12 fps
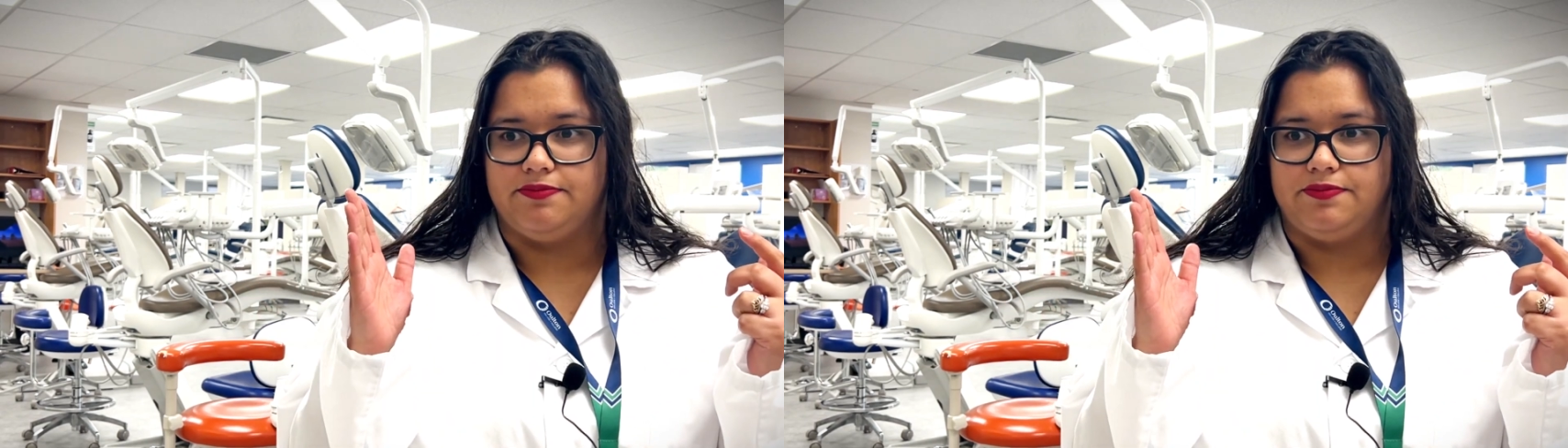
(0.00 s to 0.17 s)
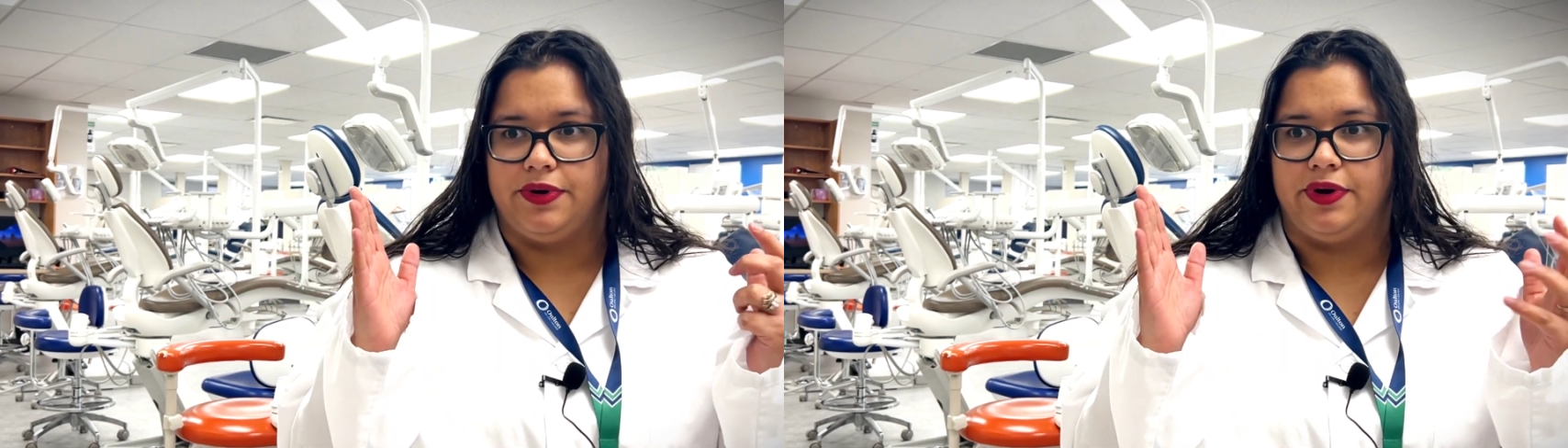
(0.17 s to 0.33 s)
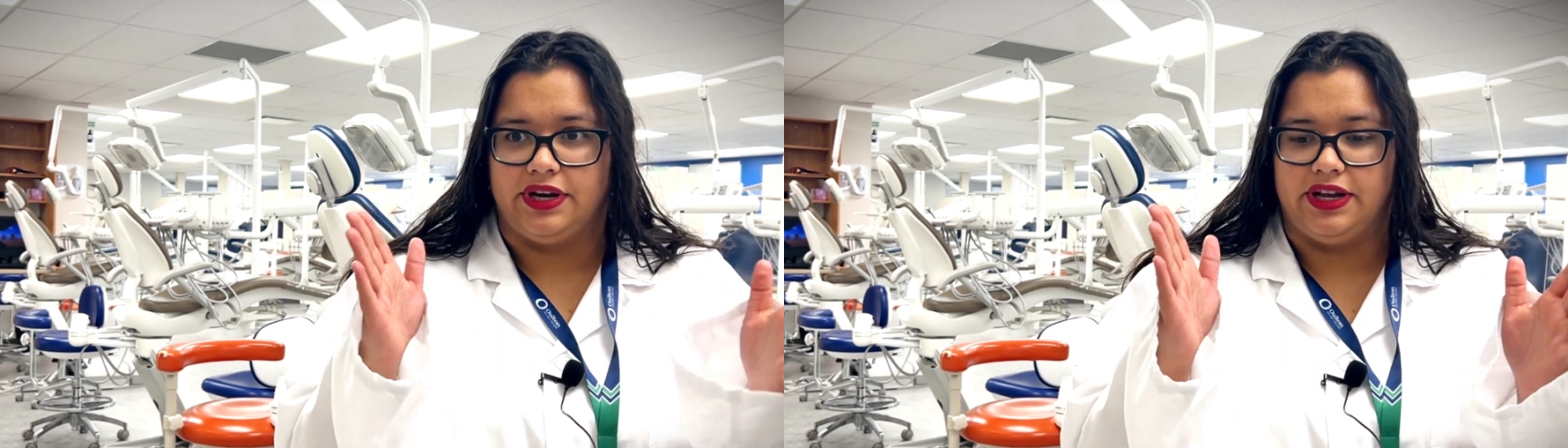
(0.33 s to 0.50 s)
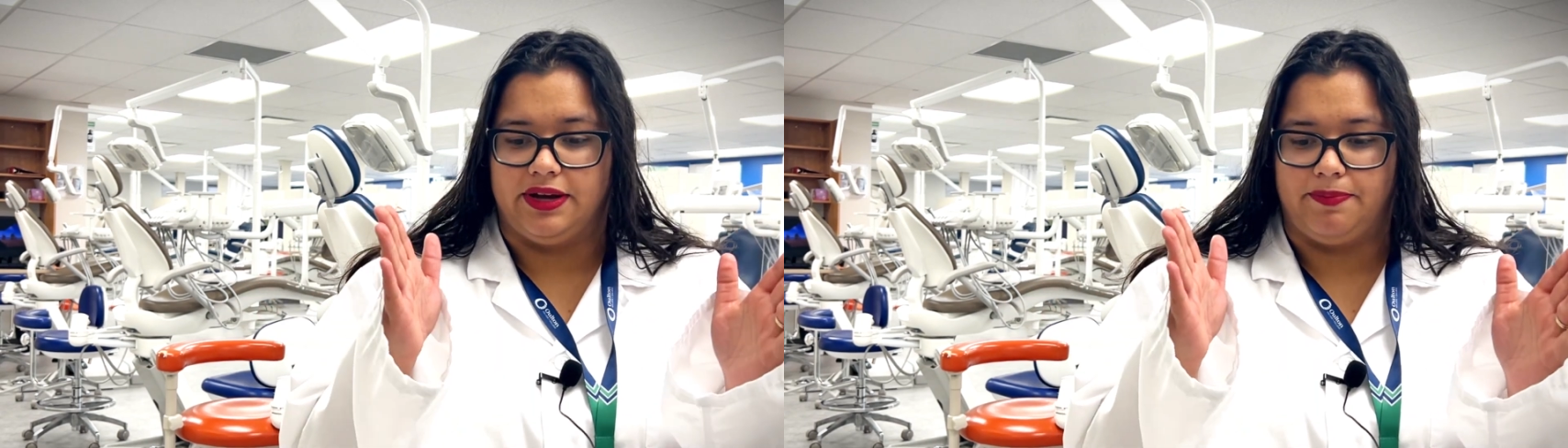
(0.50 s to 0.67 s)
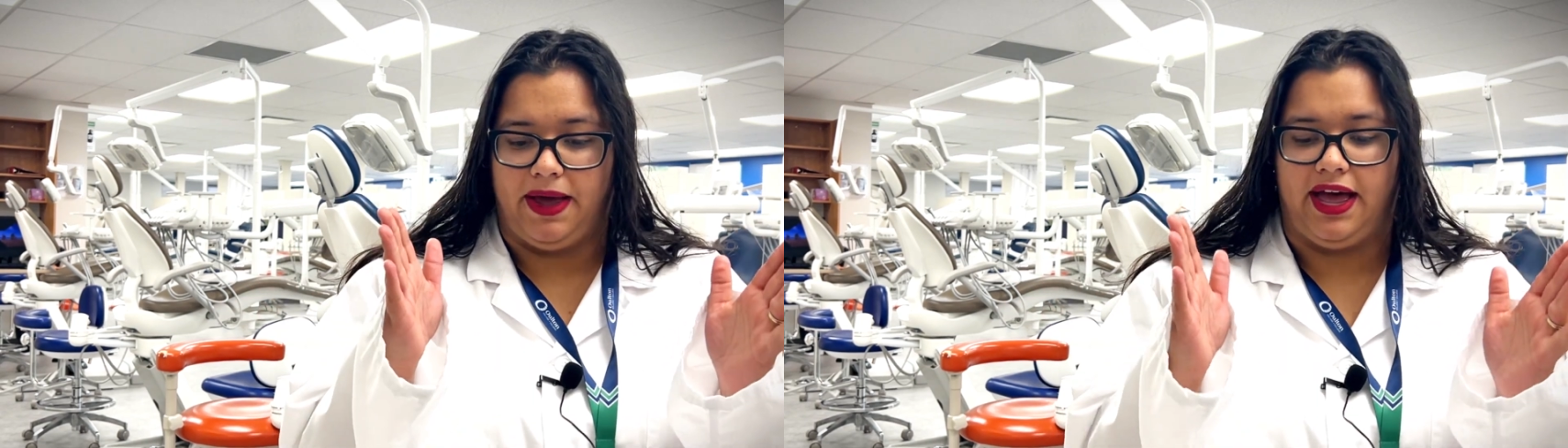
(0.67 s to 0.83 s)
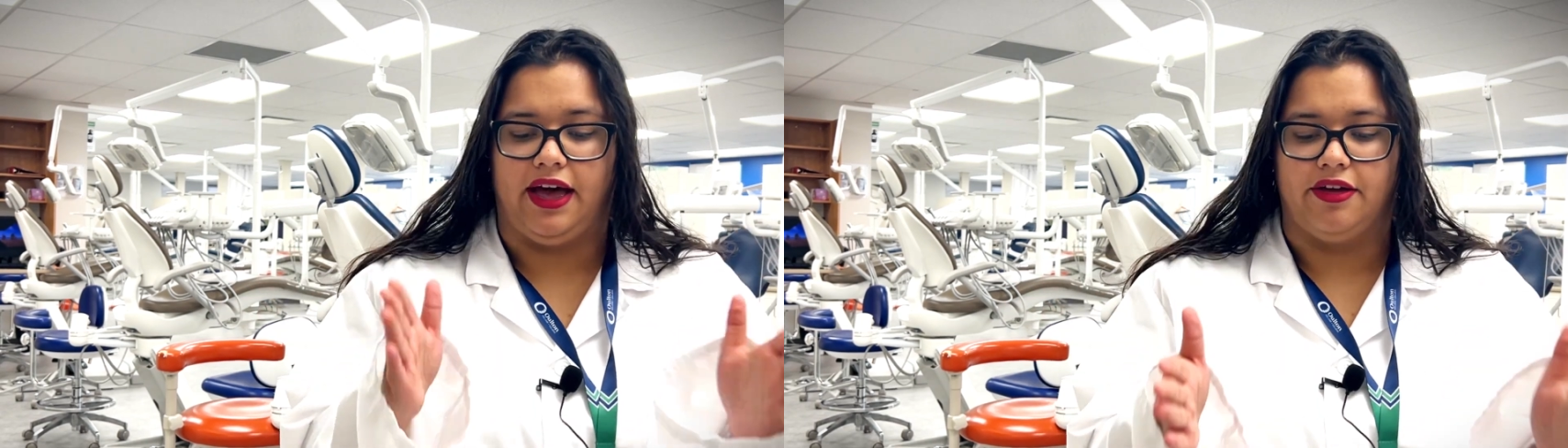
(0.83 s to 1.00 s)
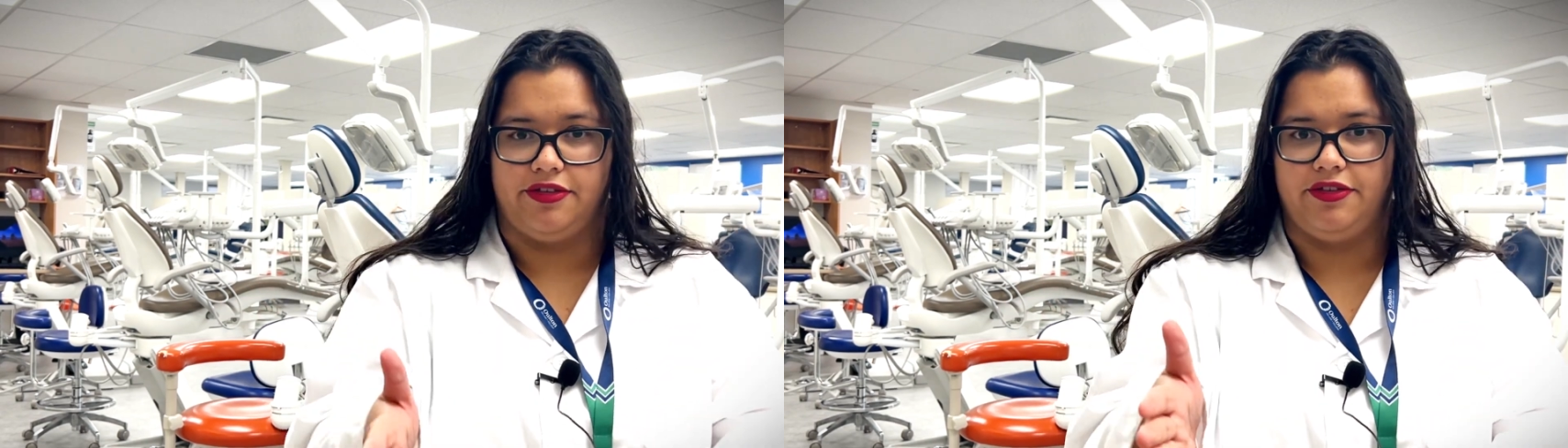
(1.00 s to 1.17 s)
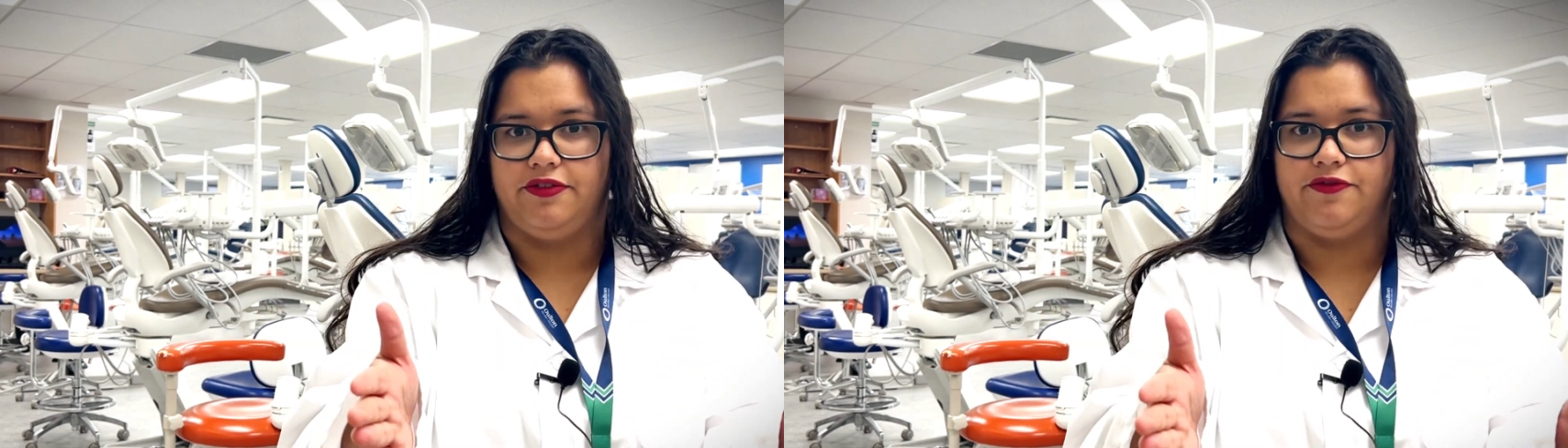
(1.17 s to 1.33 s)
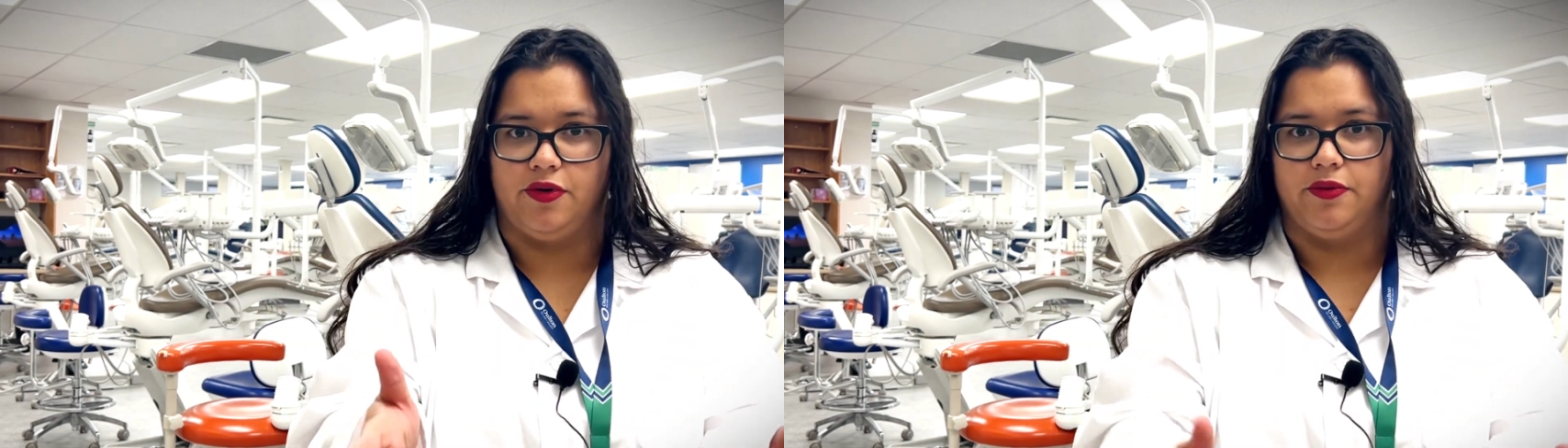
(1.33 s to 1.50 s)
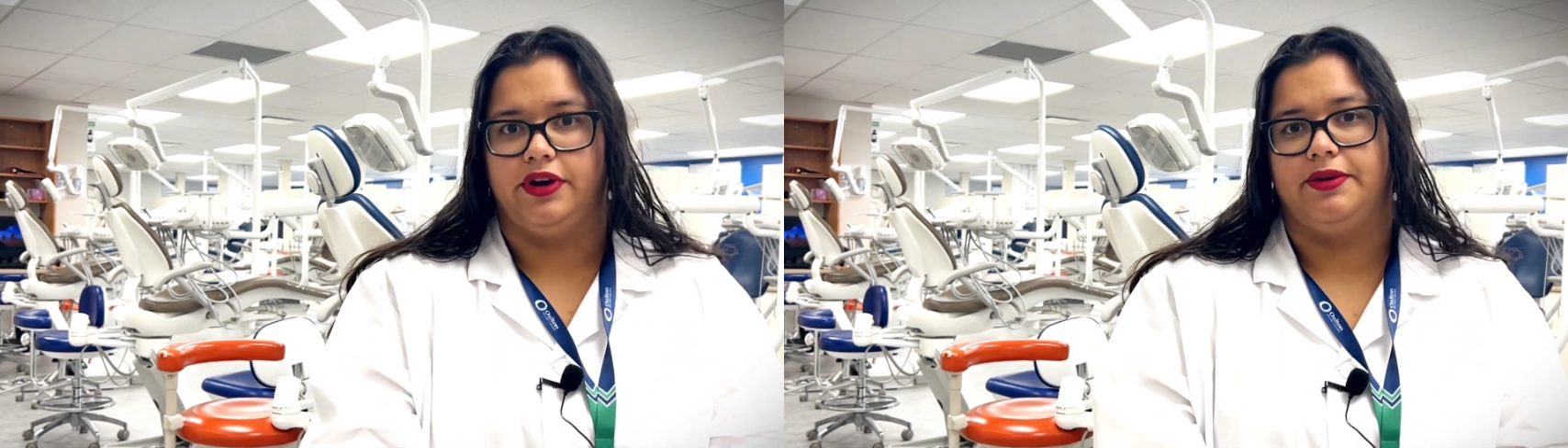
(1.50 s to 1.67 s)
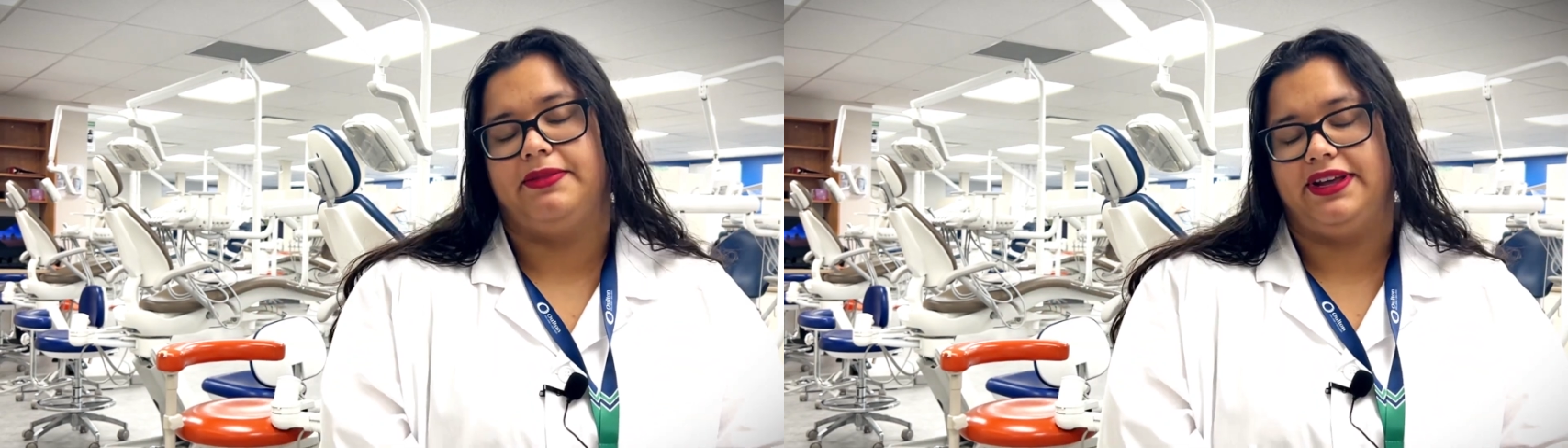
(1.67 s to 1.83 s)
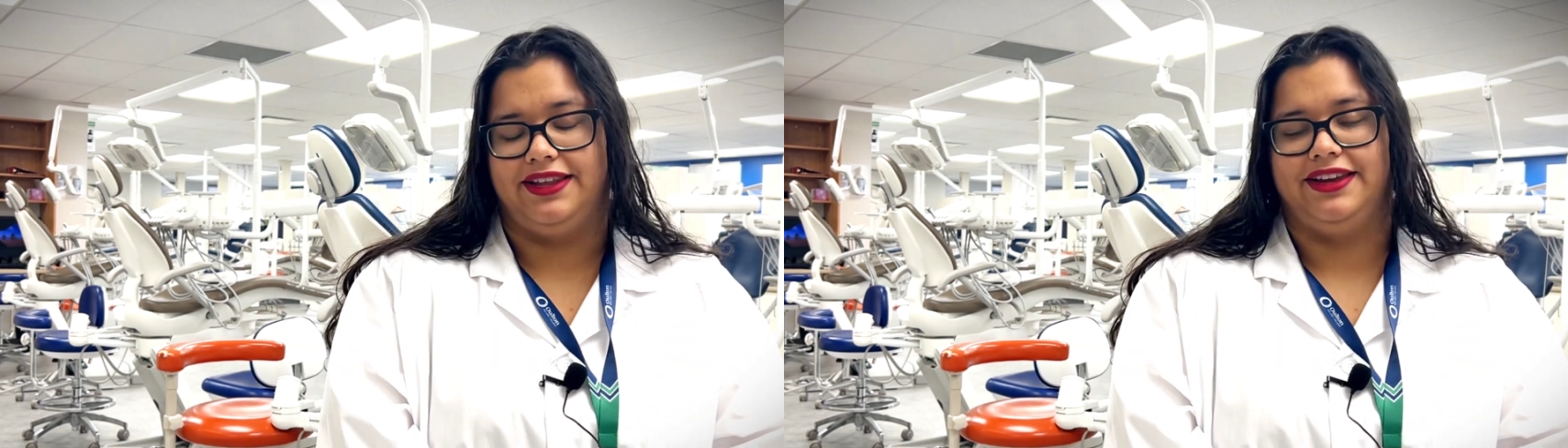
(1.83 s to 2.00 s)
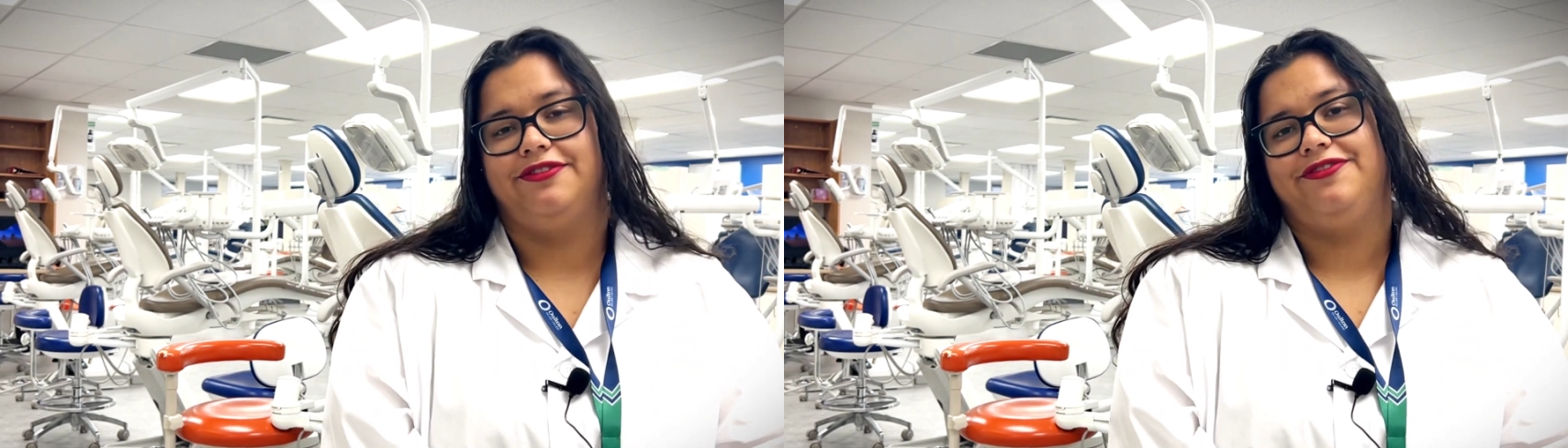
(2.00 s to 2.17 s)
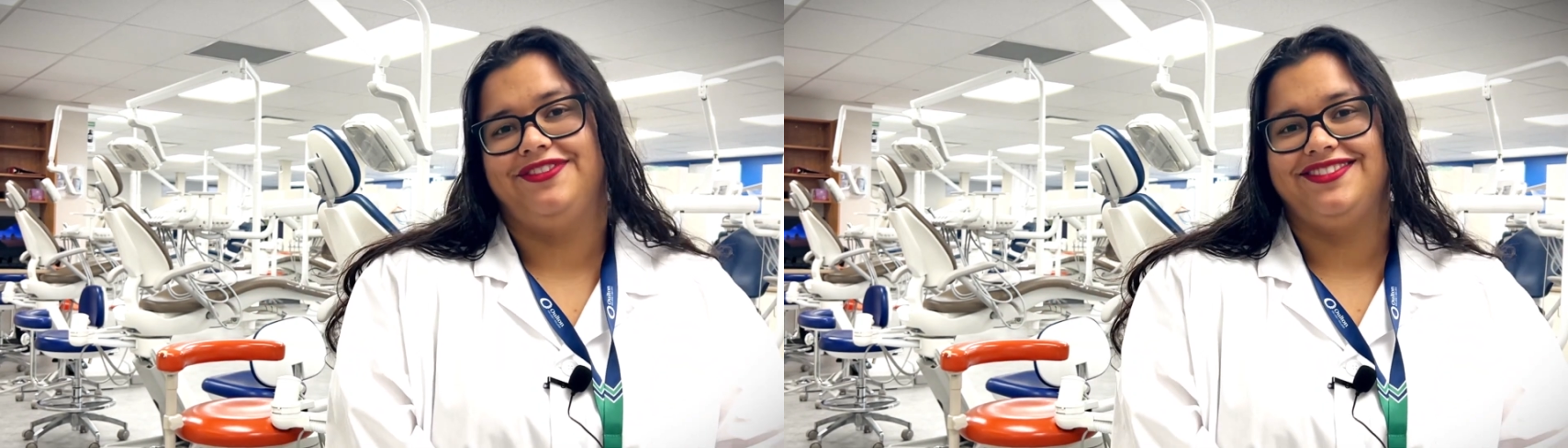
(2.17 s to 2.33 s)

put a path forward in my life.